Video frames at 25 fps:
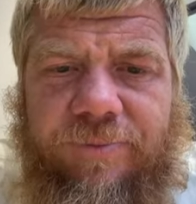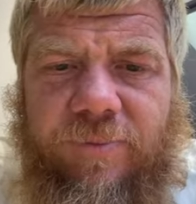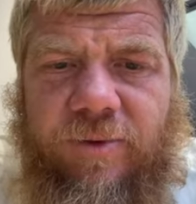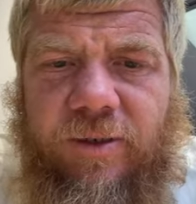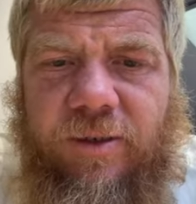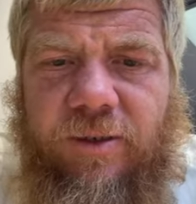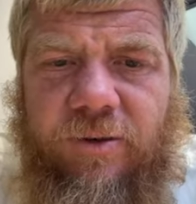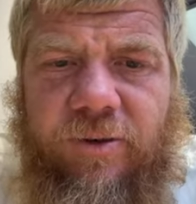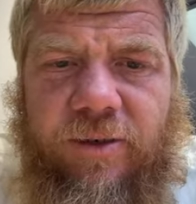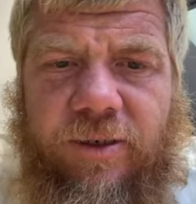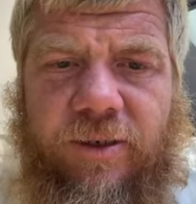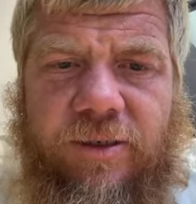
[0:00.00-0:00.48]

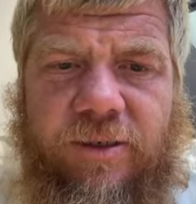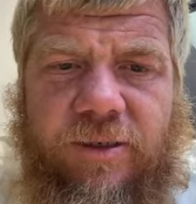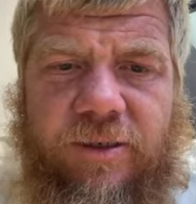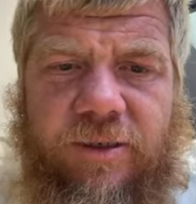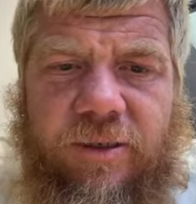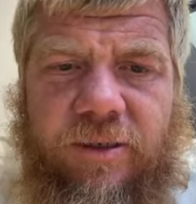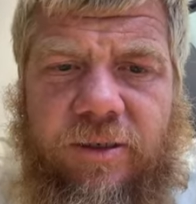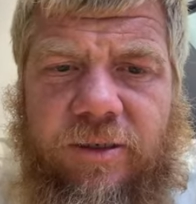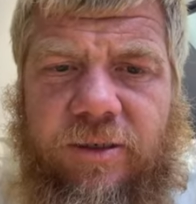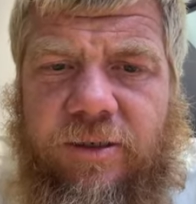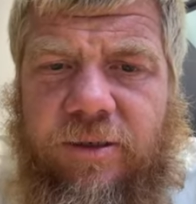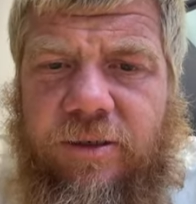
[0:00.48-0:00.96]
you know it's
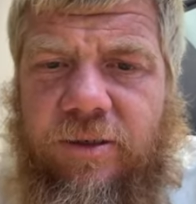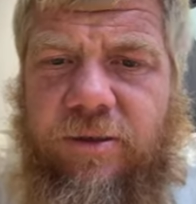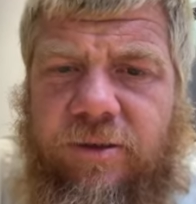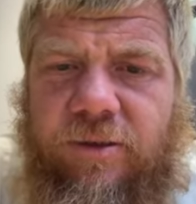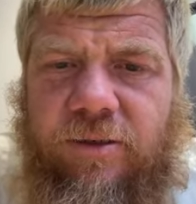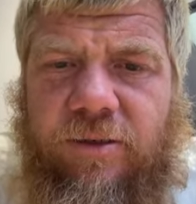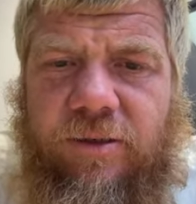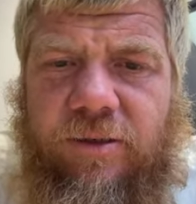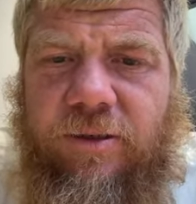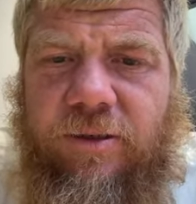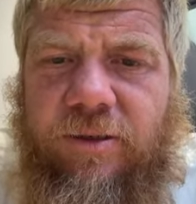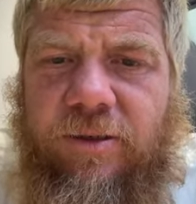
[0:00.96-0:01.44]
it's
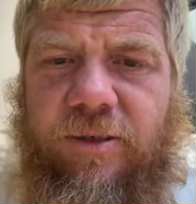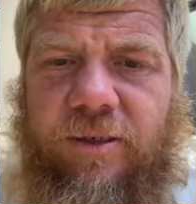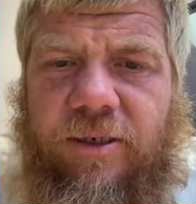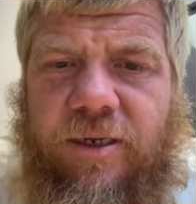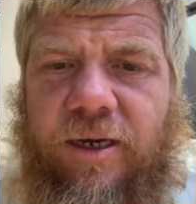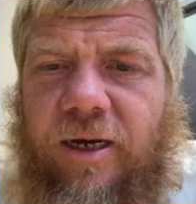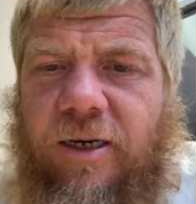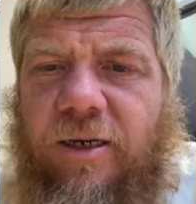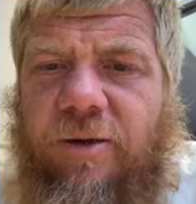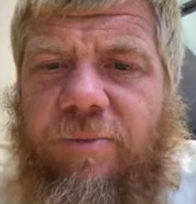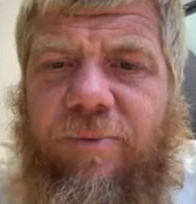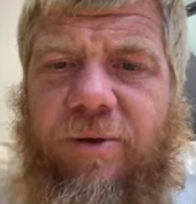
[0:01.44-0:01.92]

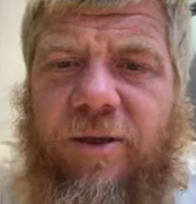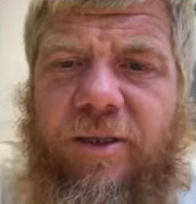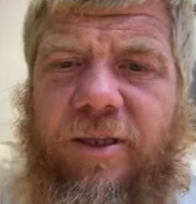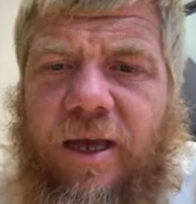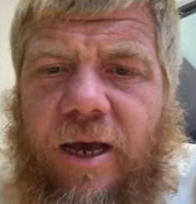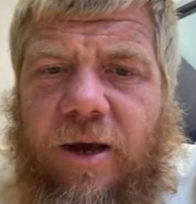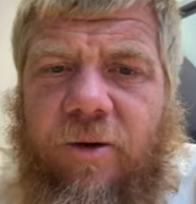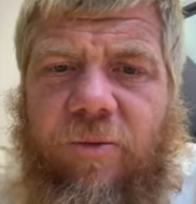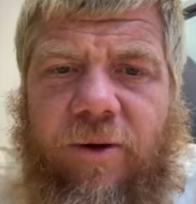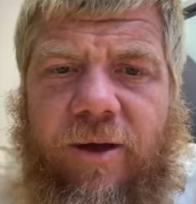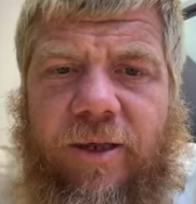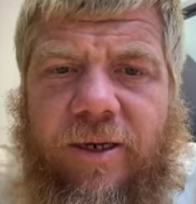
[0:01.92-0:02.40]
gonna be
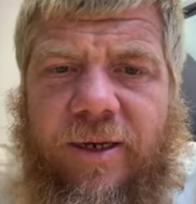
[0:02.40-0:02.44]
that way.